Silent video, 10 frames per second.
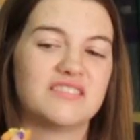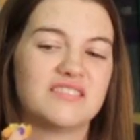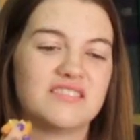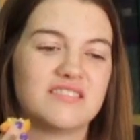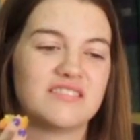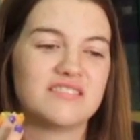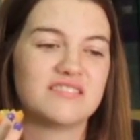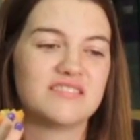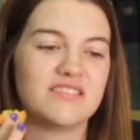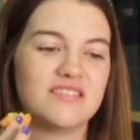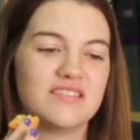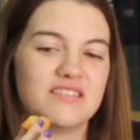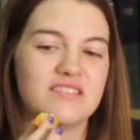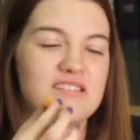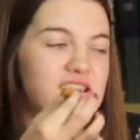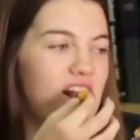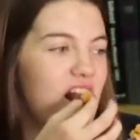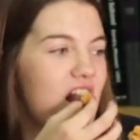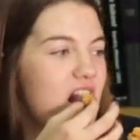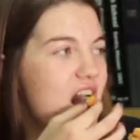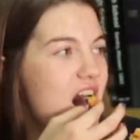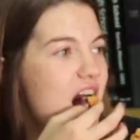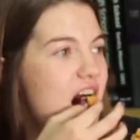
No words are spoken by the person on screen.